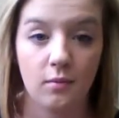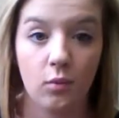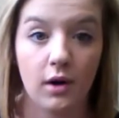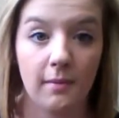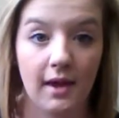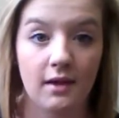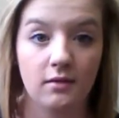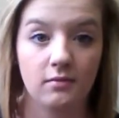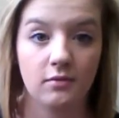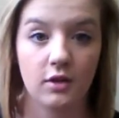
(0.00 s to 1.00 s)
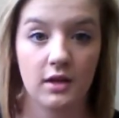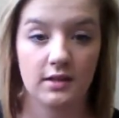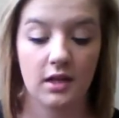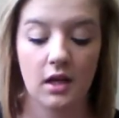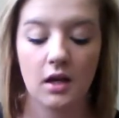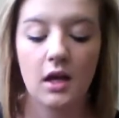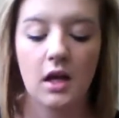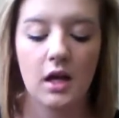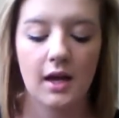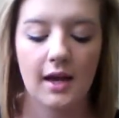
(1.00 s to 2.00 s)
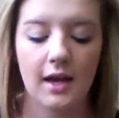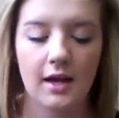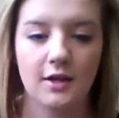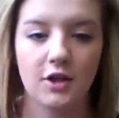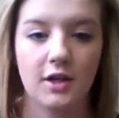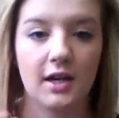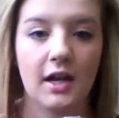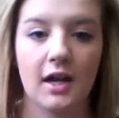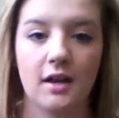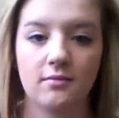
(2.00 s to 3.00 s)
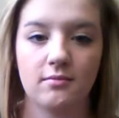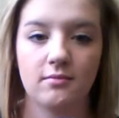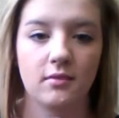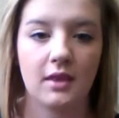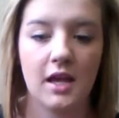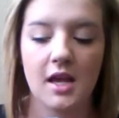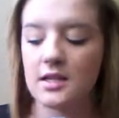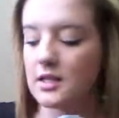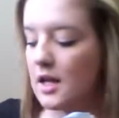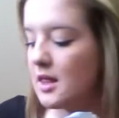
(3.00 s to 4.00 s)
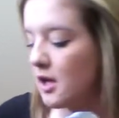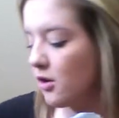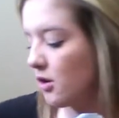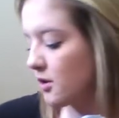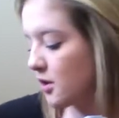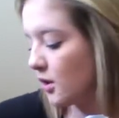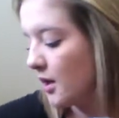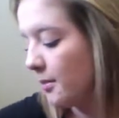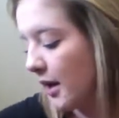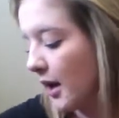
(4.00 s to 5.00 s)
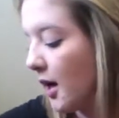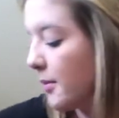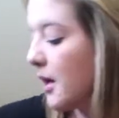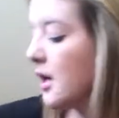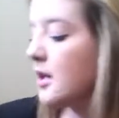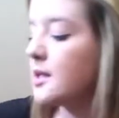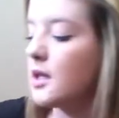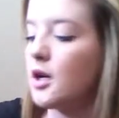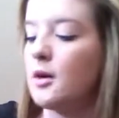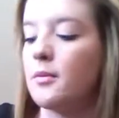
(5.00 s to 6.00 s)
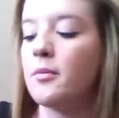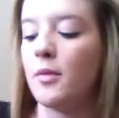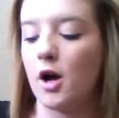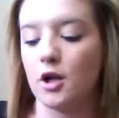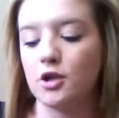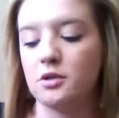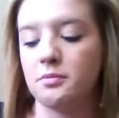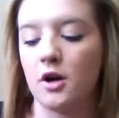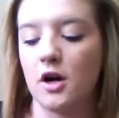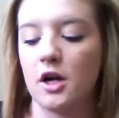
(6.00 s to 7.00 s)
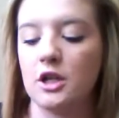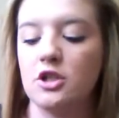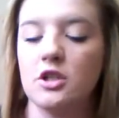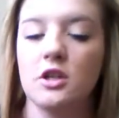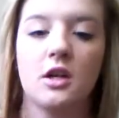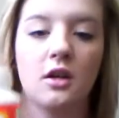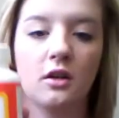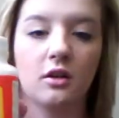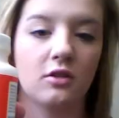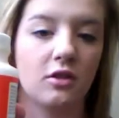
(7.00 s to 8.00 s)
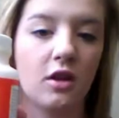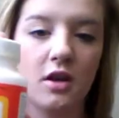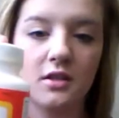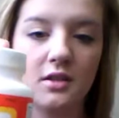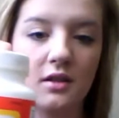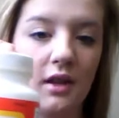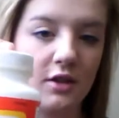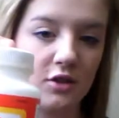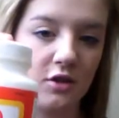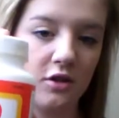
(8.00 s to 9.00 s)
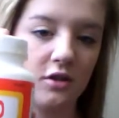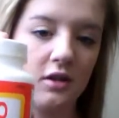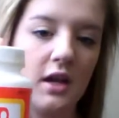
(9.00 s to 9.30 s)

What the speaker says: want to make for this thing, and you're going to get these, and then you're also going to pick up some Mod Podge gloss luster,